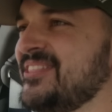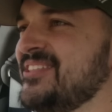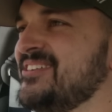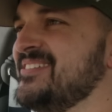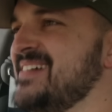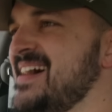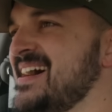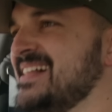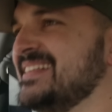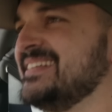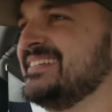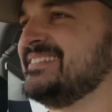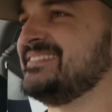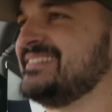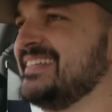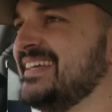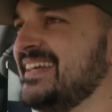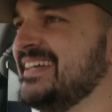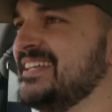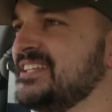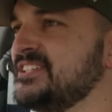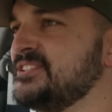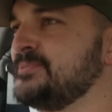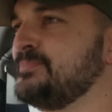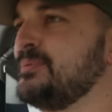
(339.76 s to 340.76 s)
the rally
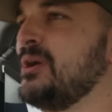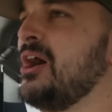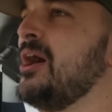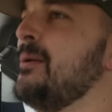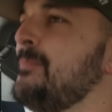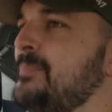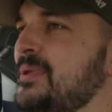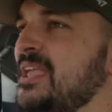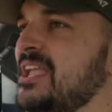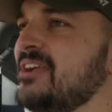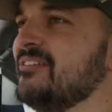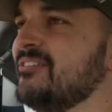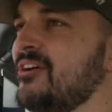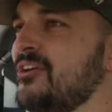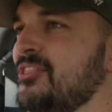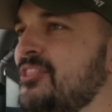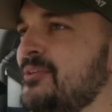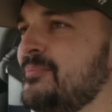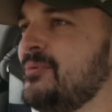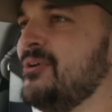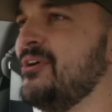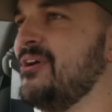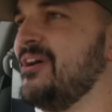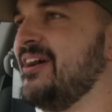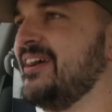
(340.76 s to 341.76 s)
stage, but up here on the
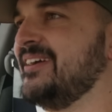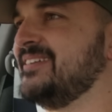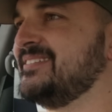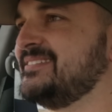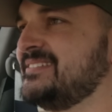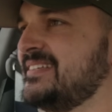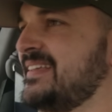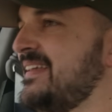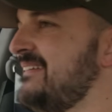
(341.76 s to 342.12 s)
moors,